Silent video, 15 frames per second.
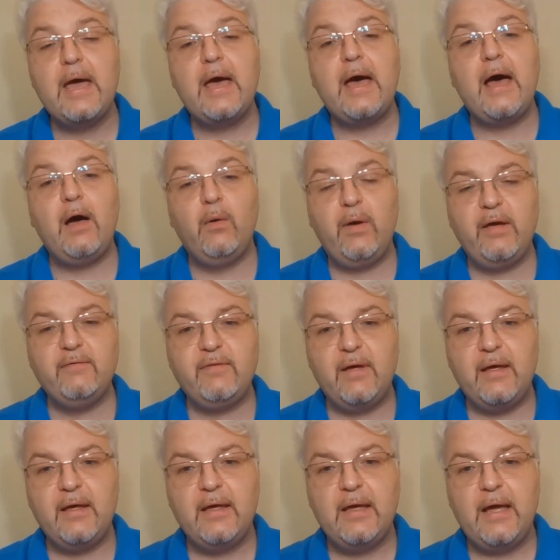
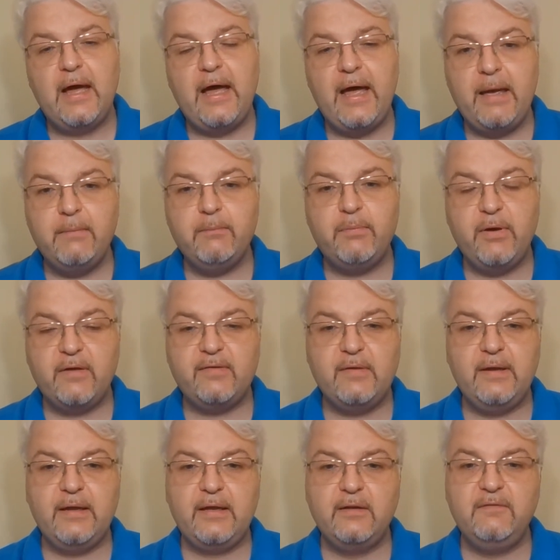However, I am
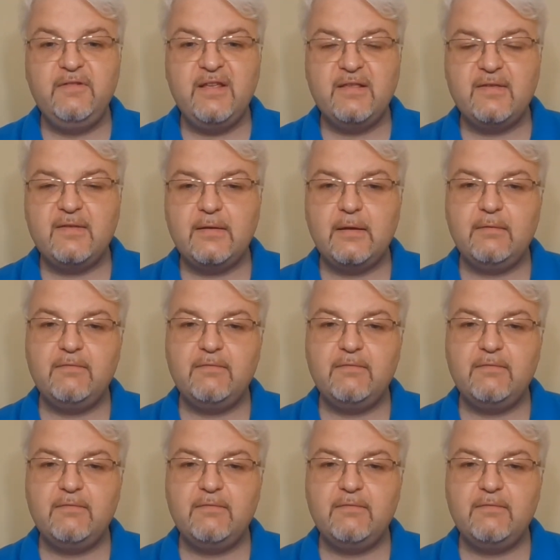personally convinced